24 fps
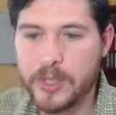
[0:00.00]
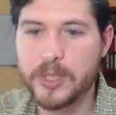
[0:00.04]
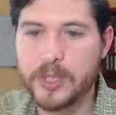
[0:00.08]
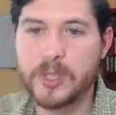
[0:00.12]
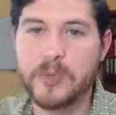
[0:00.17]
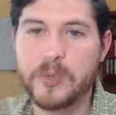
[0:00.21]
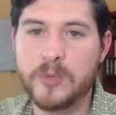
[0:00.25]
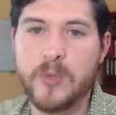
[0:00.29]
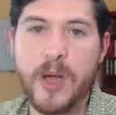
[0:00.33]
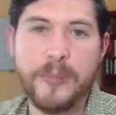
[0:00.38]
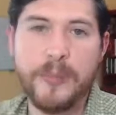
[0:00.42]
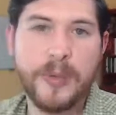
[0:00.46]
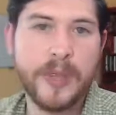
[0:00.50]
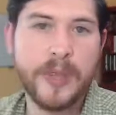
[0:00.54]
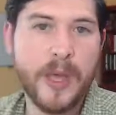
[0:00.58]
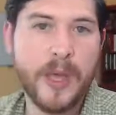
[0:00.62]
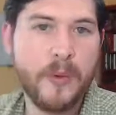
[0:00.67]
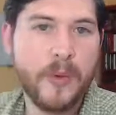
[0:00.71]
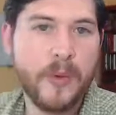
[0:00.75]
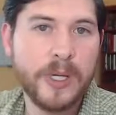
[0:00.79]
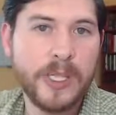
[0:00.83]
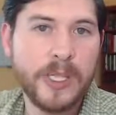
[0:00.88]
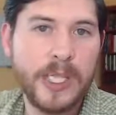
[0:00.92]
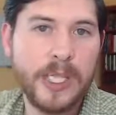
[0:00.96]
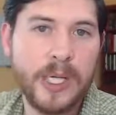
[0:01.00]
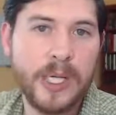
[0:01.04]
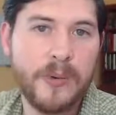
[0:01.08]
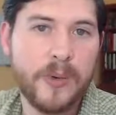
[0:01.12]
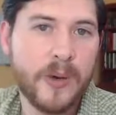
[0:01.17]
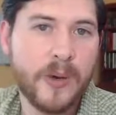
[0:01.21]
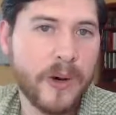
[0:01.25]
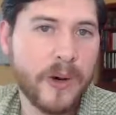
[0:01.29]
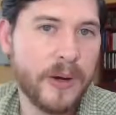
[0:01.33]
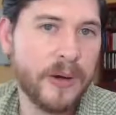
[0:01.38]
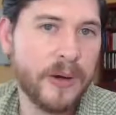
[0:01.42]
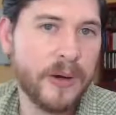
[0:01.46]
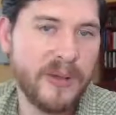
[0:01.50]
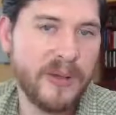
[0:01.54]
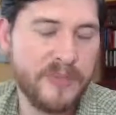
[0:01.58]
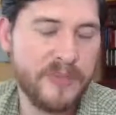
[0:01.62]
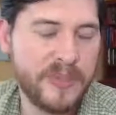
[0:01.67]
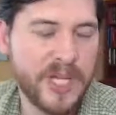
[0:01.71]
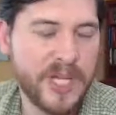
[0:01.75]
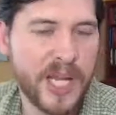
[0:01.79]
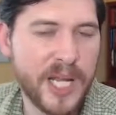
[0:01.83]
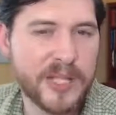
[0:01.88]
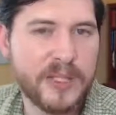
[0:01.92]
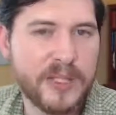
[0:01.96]
just swap in that one keyword and
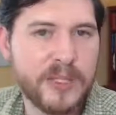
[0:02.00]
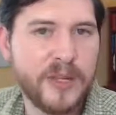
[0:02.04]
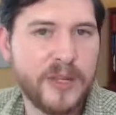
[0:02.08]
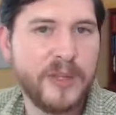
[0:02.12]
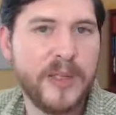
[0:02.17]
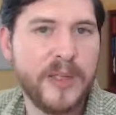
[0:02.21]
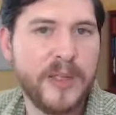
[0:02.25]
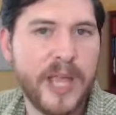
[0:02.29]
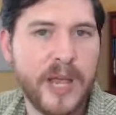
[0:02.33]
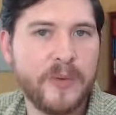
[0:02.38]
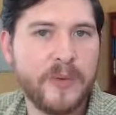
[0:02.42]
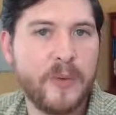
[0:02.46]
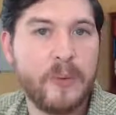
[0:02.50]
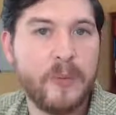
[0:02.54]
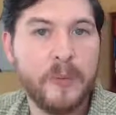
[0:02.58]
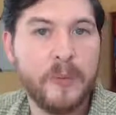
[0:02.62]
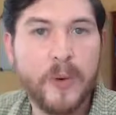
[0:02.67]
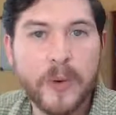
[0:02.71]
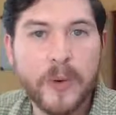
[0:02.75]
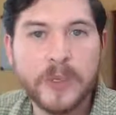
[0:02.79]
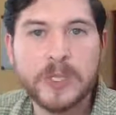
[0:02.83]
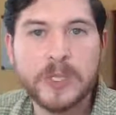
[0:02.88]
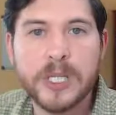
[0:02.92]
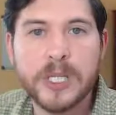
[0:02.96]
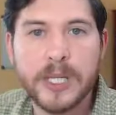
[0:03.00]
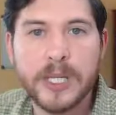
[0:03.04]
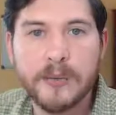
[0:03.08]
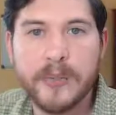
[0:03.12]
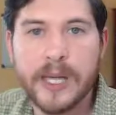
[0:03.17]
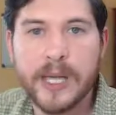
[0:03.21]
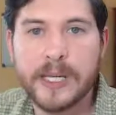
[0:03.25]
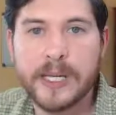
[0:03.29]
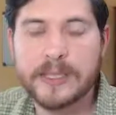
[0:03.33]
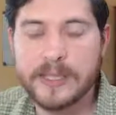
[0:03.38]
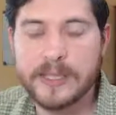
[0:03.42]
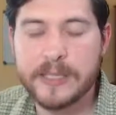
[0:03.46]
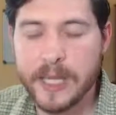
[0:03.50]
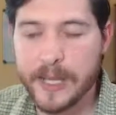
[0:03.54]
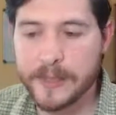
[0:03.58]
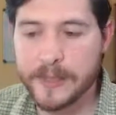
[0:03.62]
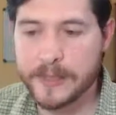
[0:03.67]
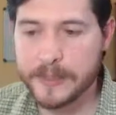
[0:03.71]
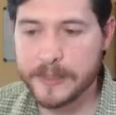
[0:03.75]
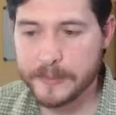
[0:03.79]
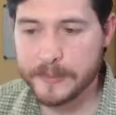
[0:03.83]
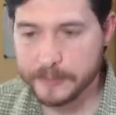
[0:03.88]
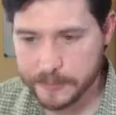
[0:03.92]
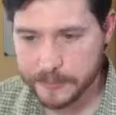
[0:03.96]
chances are the ad will mostly make
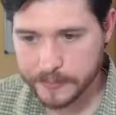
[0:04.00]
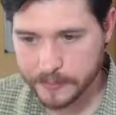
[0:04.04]
sense.